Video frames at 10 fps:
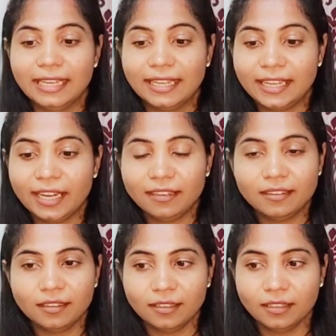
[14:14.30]

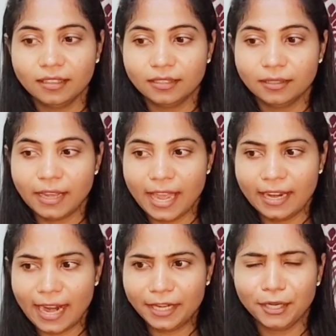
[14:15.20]
get an
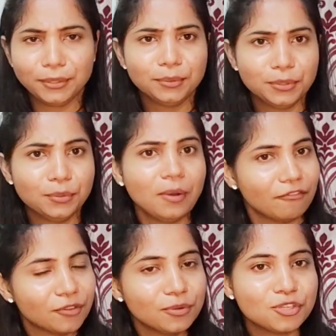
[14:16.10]
idea to do a
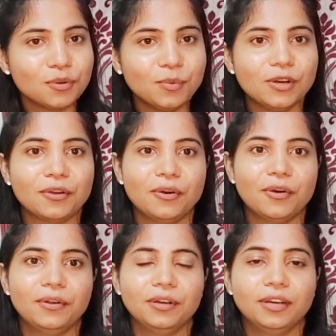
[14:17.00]
future work,
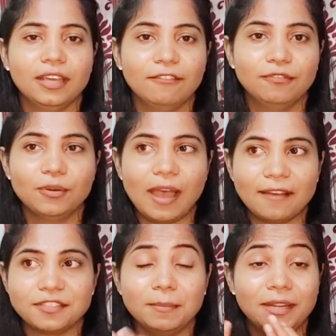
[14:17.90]
or if you
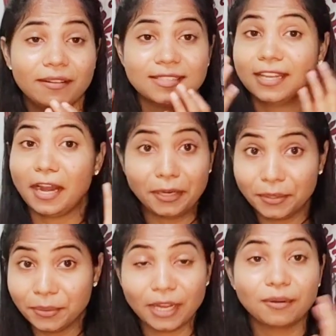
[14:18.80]
have some interesting idea,
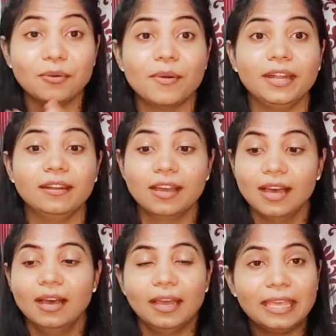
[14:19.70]
you can go and
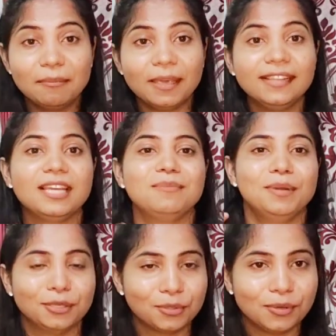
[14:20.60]
email them
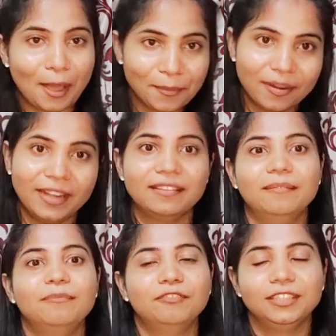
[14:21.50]
and collaborate
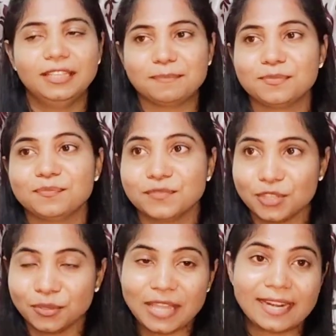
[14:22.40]
with them.
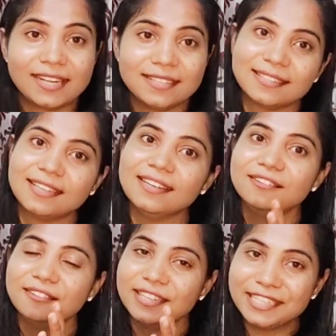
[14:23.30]
So that is the
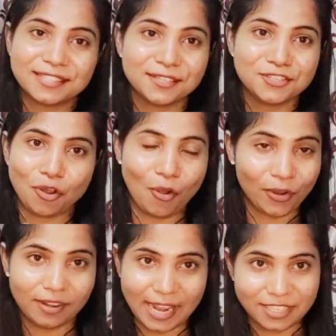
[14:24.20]
research
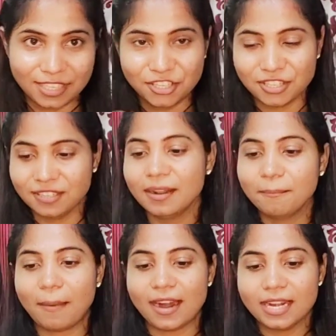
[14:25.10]
organization
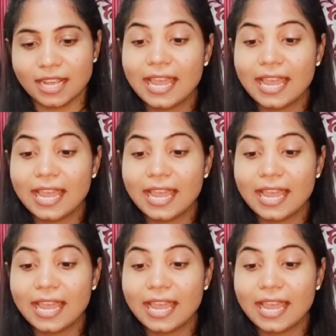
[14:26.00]
part.